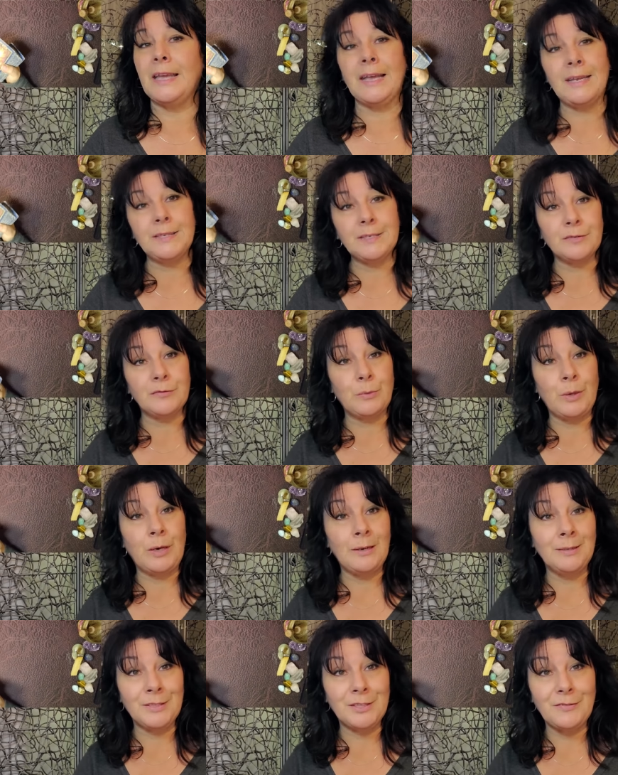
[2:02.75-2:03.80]
the Ace of
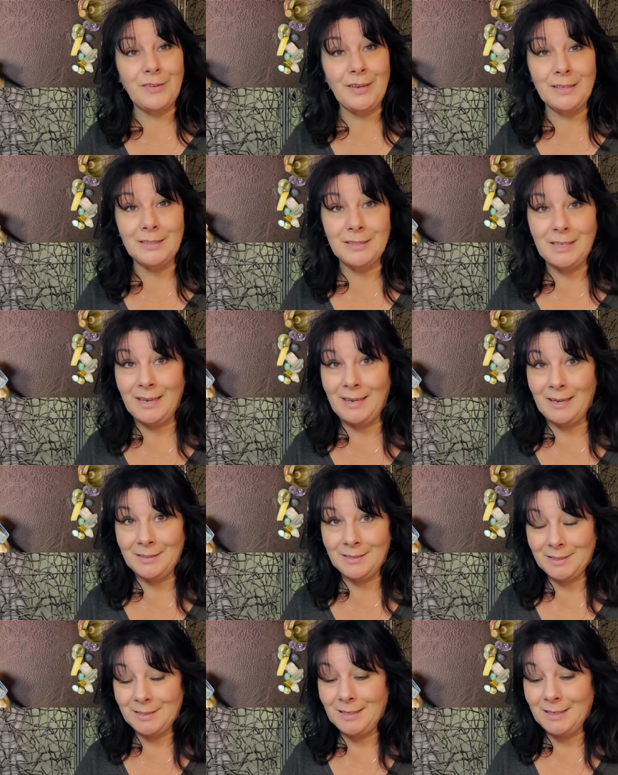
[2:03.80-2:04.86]
Wands.
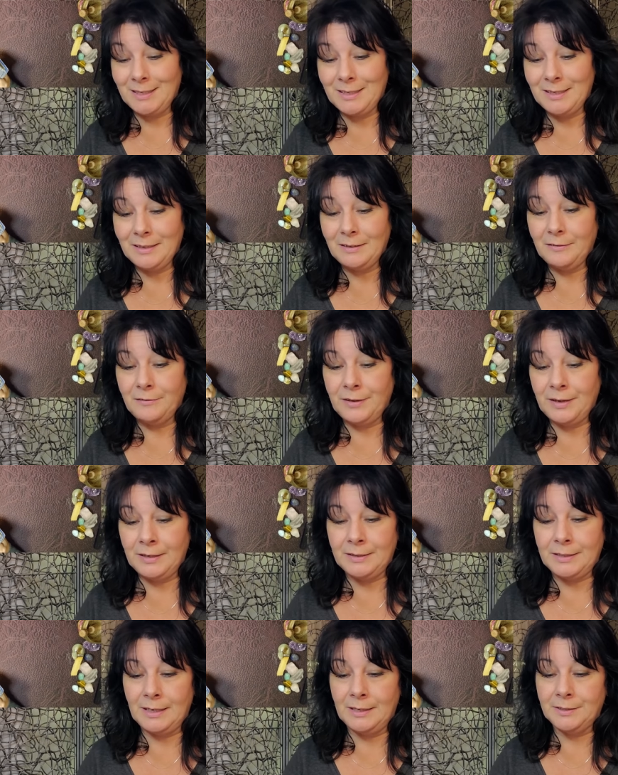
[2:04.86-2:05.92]
Fantastic.
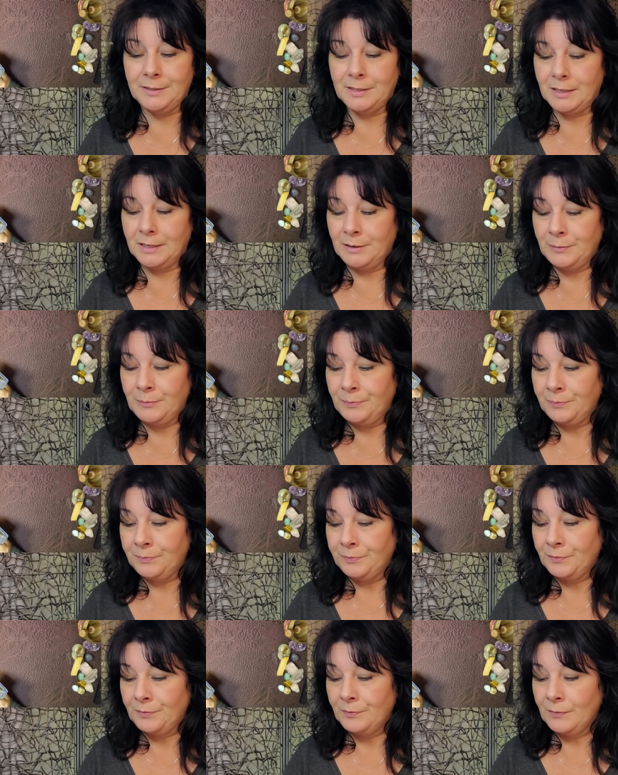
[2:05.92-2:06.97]
Fantastic.
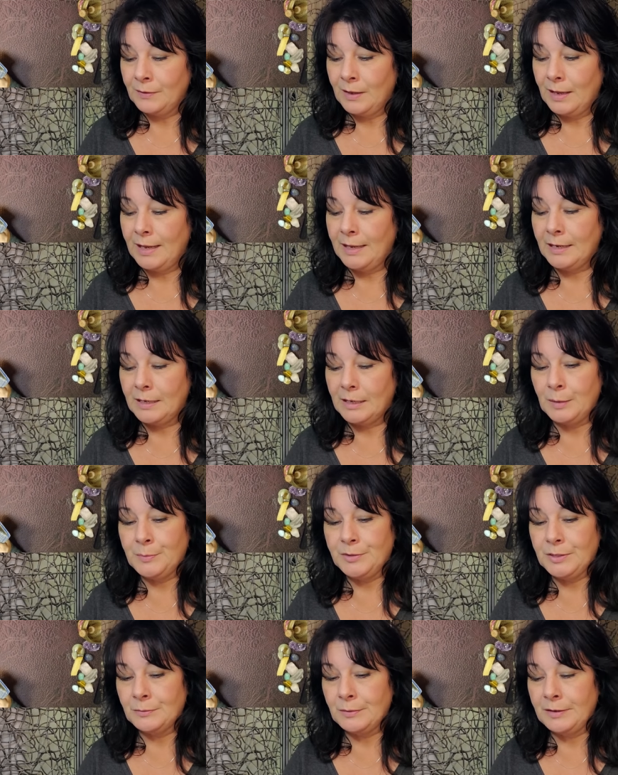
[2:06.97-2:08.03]
Eight of
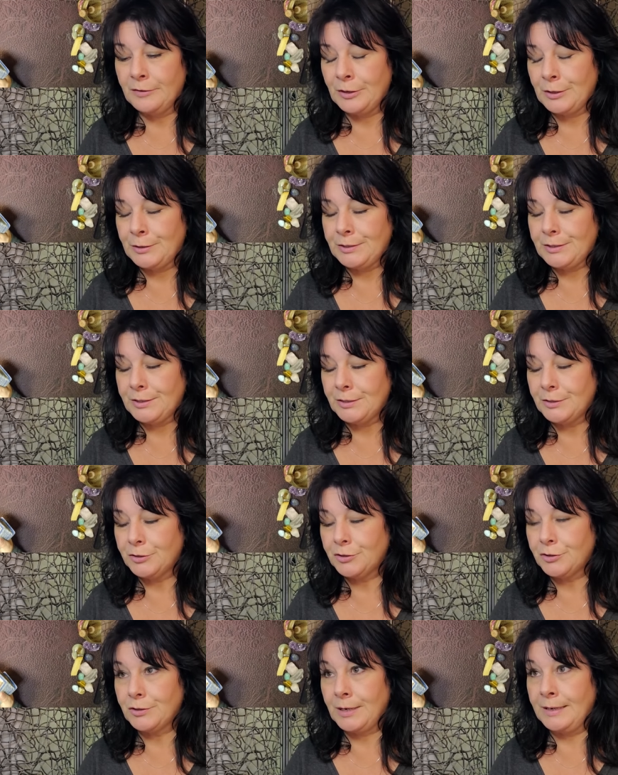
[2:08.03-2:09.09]
Cups in reverse,
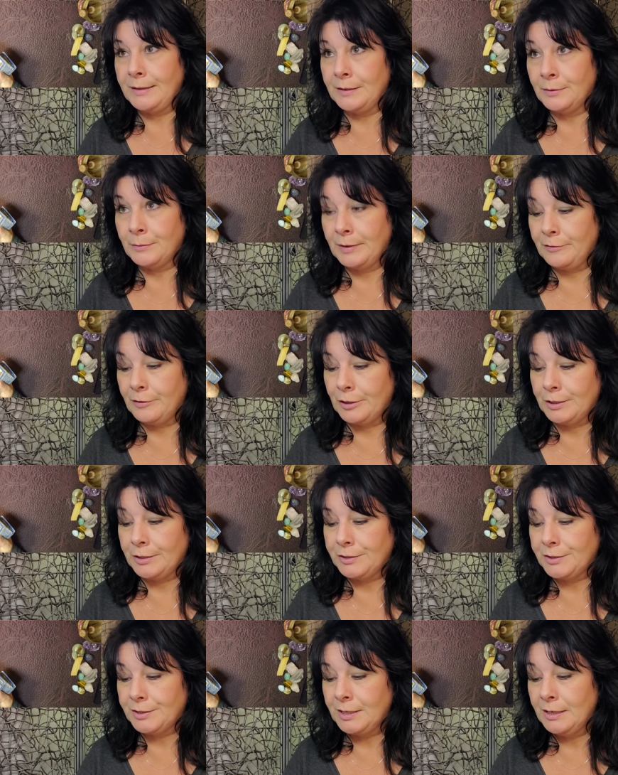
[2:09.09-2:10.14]
Strength in
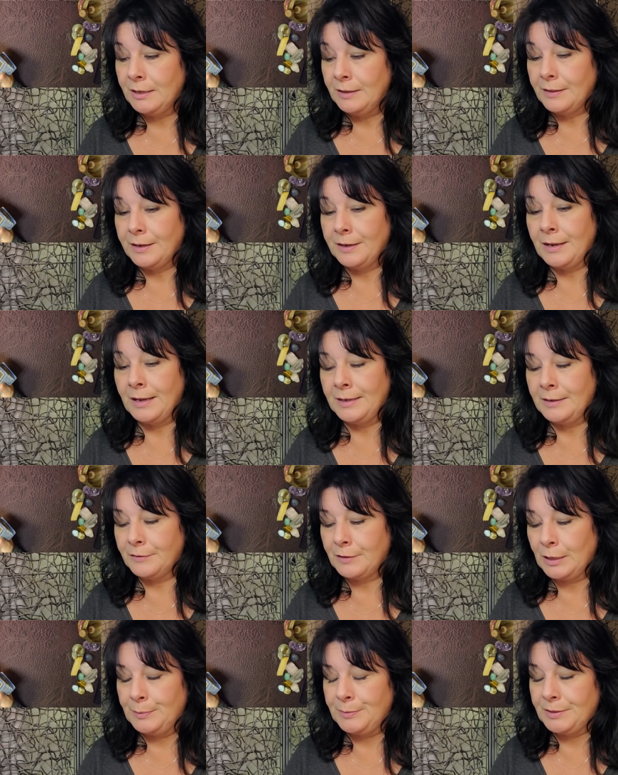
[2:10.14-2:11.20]
reverse, the Nine
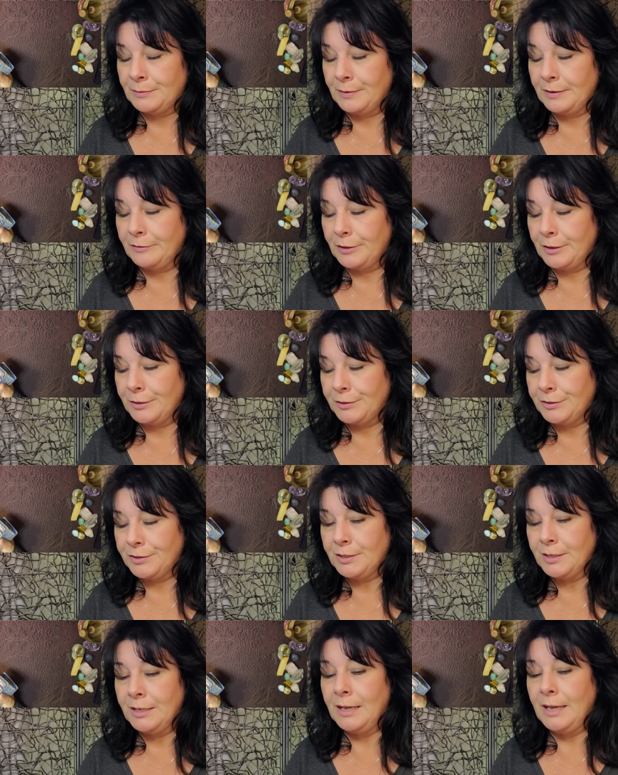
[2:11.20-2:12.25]
of Cups in
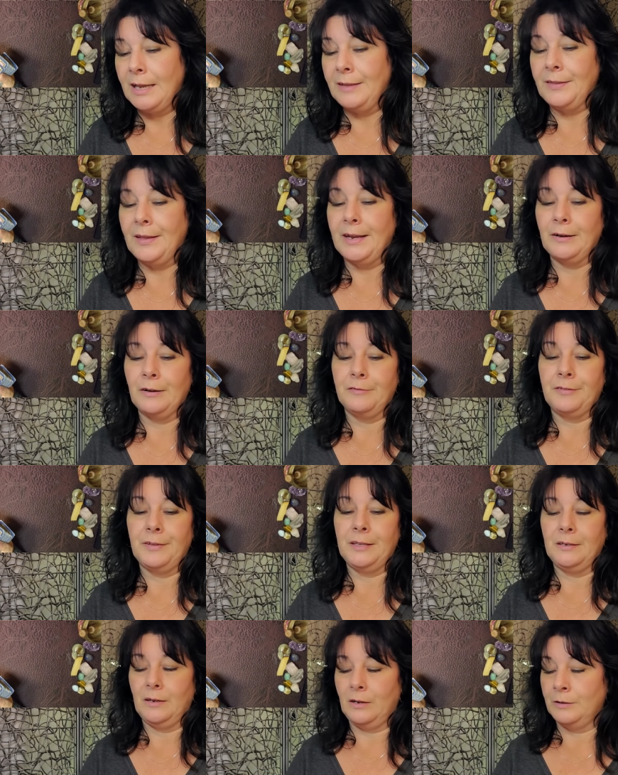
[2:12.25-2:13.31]
reverse, and the
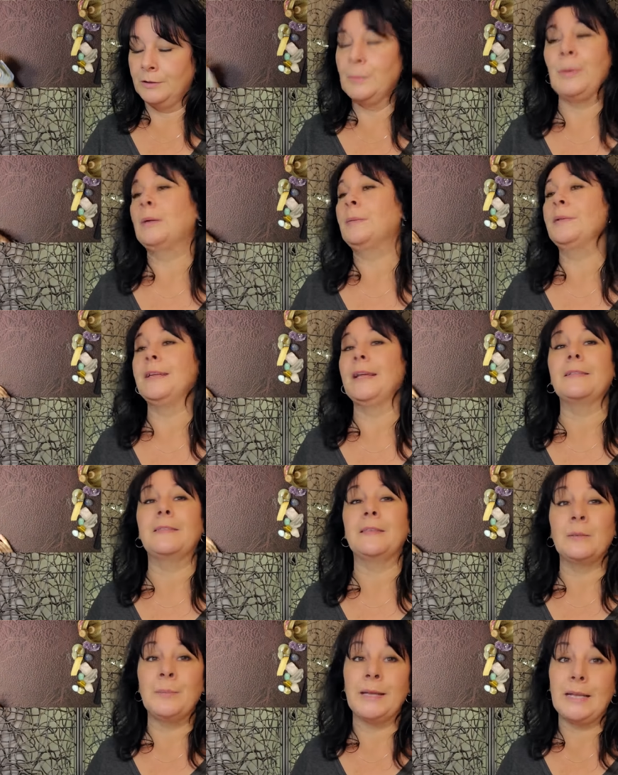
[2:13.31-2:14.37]
Hierophant, all in the bottom of the
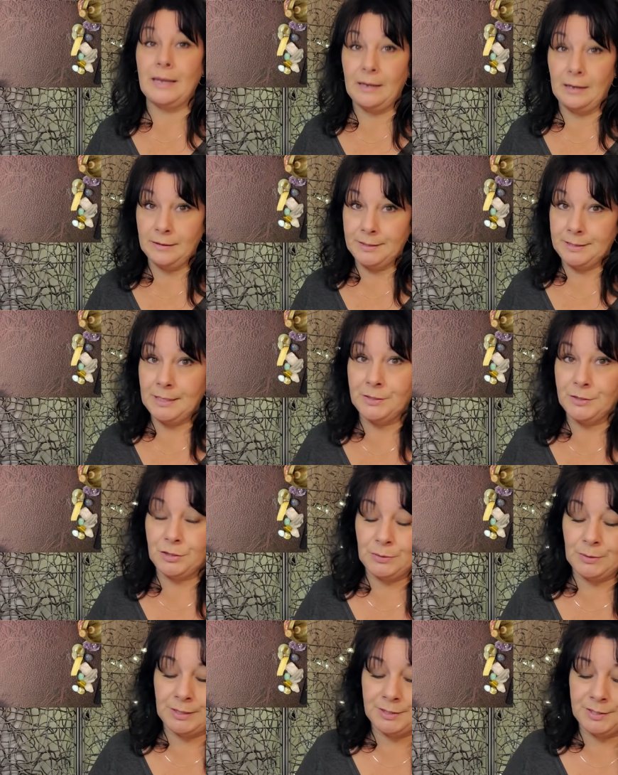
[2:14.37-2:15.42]
deck. That'll make hella sense
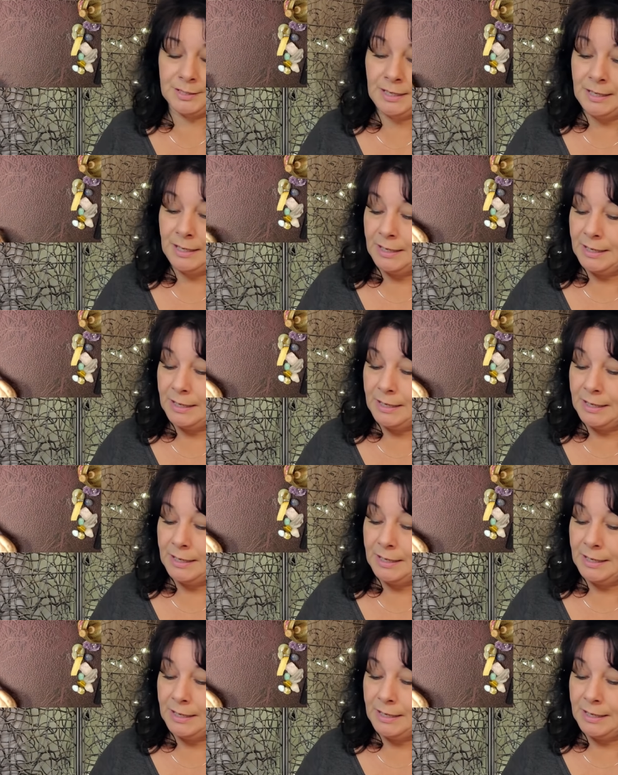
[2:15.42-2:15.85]
to us